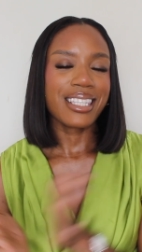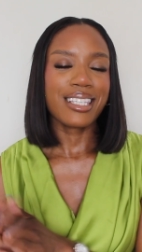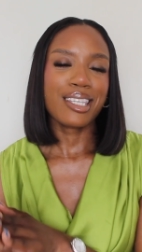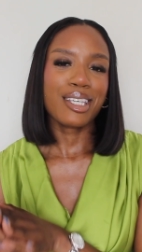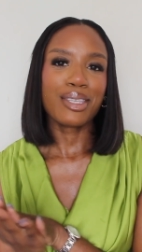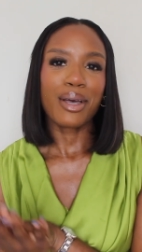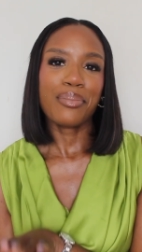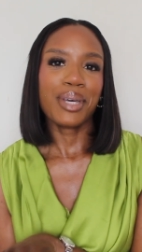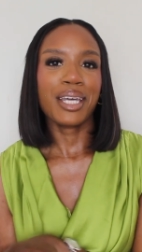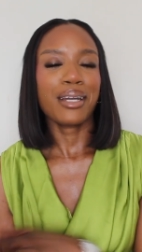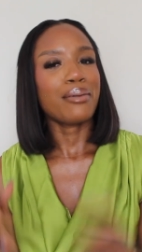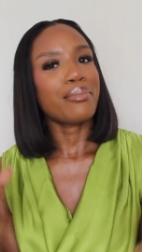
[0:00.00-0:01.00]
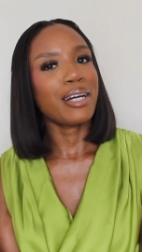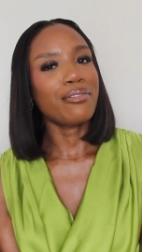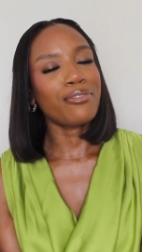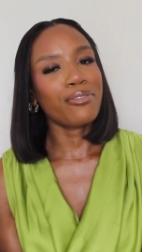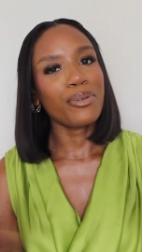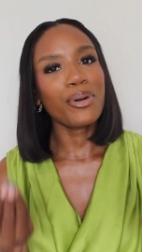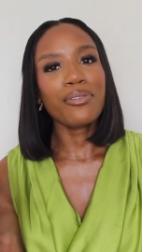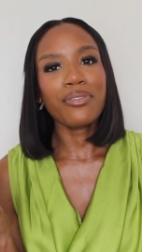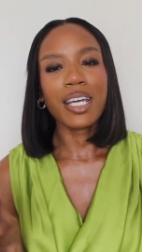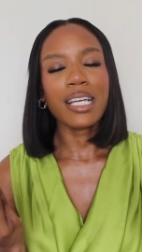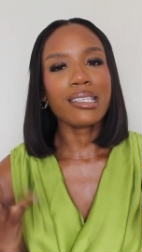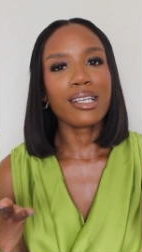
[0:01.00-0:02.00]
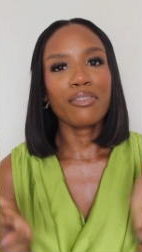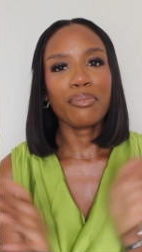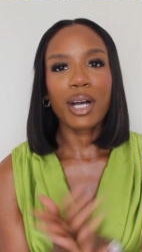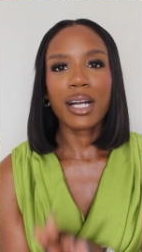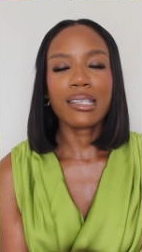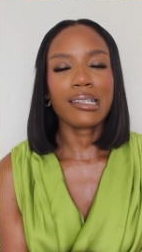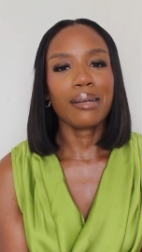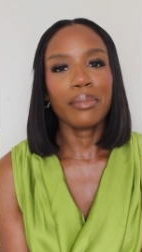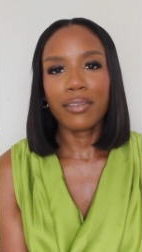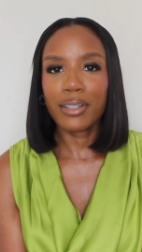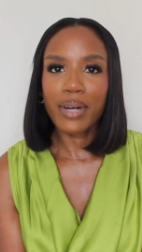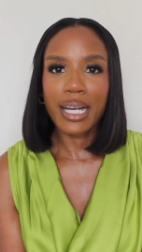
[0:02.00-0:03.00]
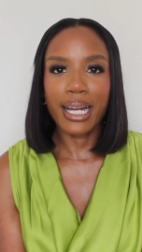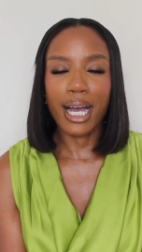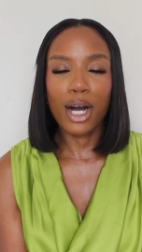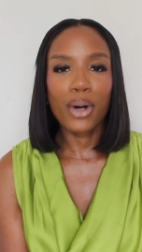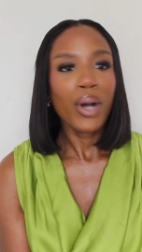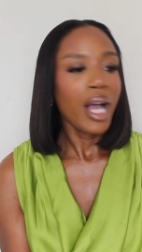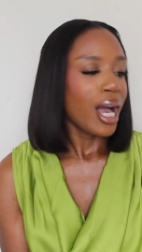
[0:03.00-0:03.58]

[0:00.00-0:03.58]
this has been my full face of products that I'm loving right now.